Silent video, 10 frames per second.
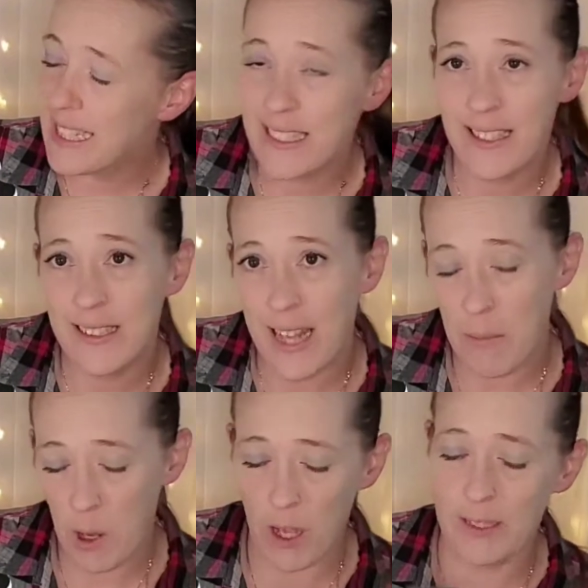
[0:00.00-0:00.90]
is the
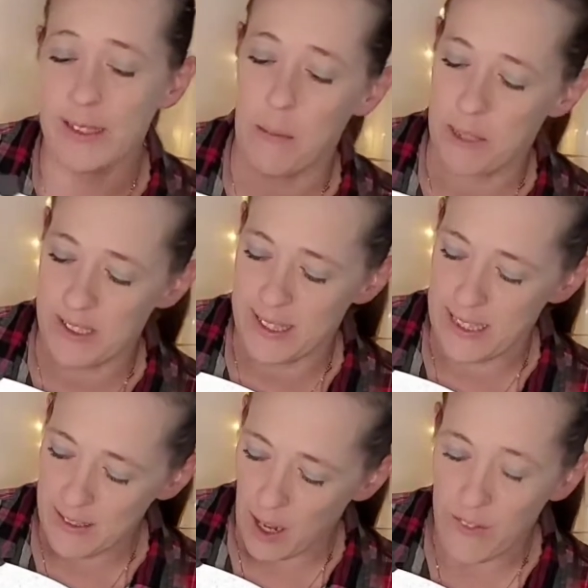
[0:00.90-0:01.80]
same concept as
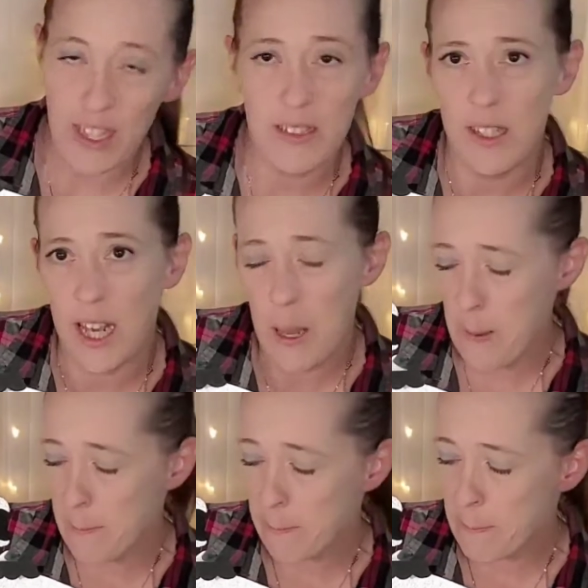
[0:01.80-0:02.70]
this, obviously,
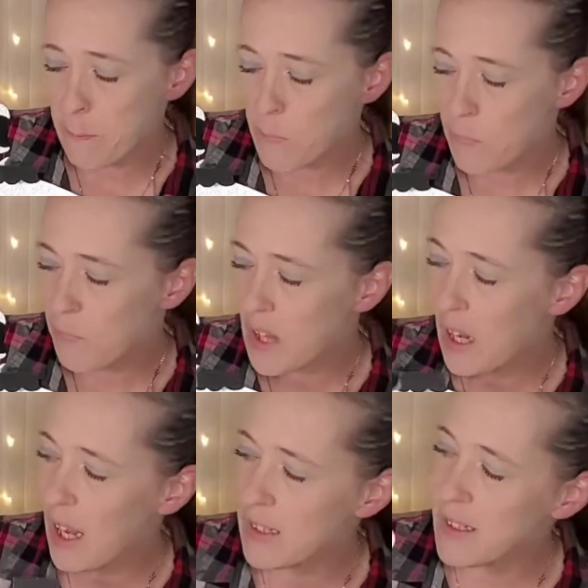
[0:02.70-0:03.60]

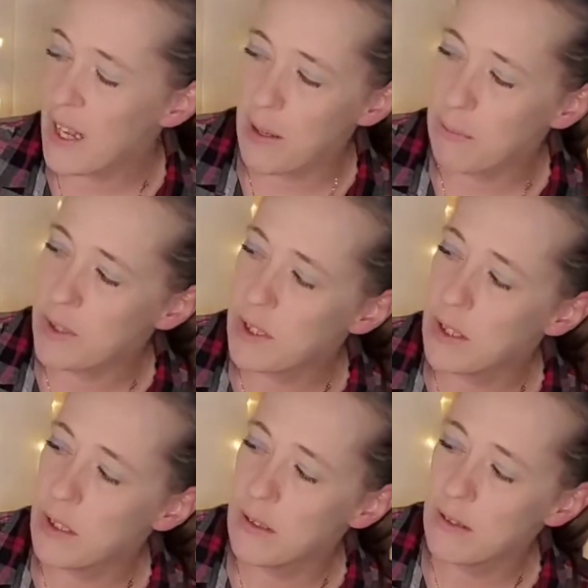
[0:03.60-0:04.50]
except
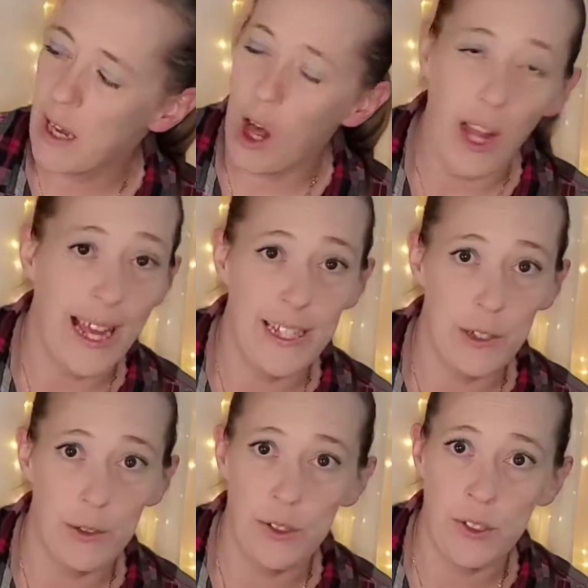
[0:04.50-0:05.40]
all I
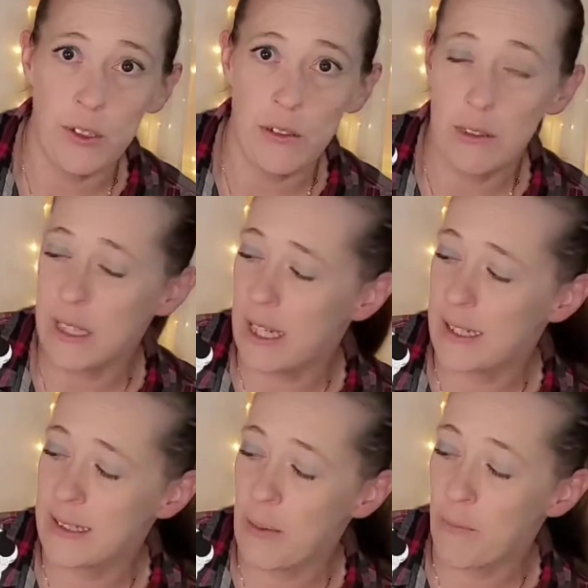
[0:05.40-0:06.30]
used,
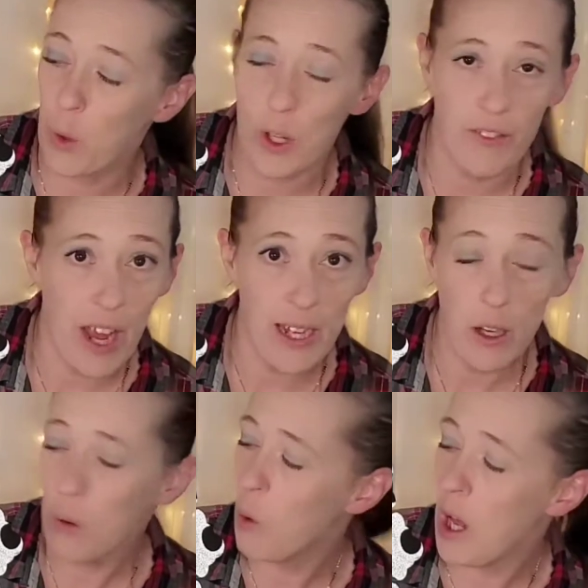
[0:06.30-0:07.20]
except for the
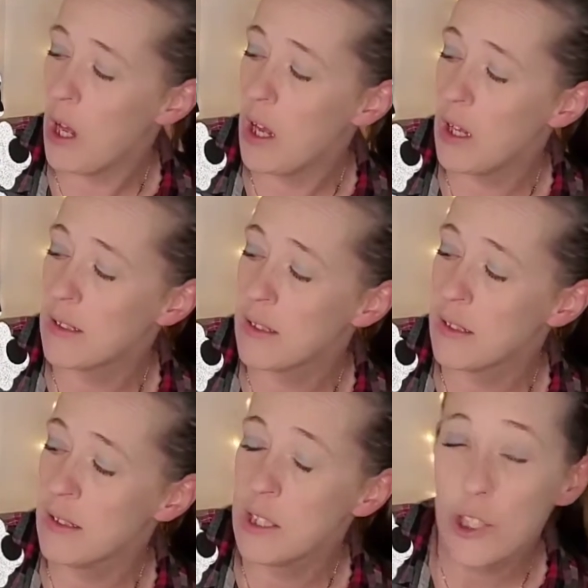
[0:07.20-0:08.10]
vinyl, was
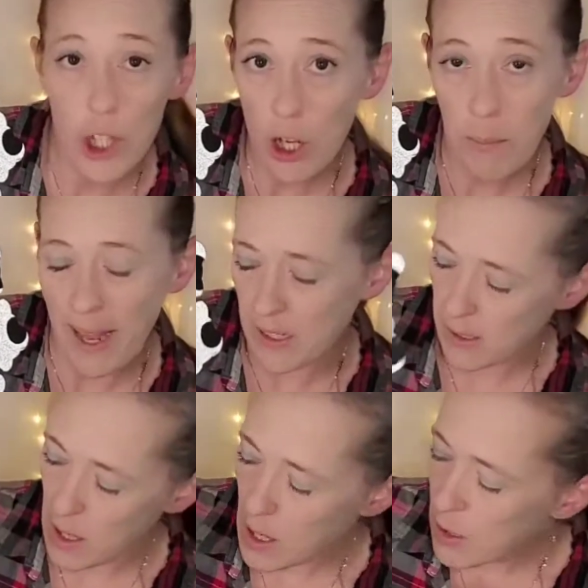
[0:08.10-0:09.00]
chalk paint.
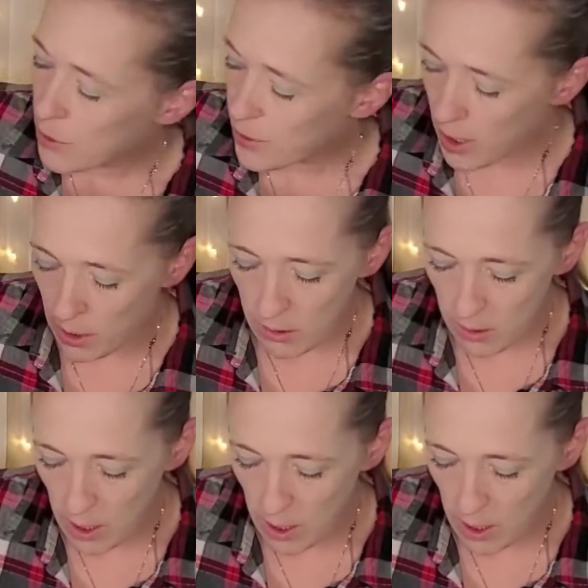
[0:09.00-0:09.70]
So,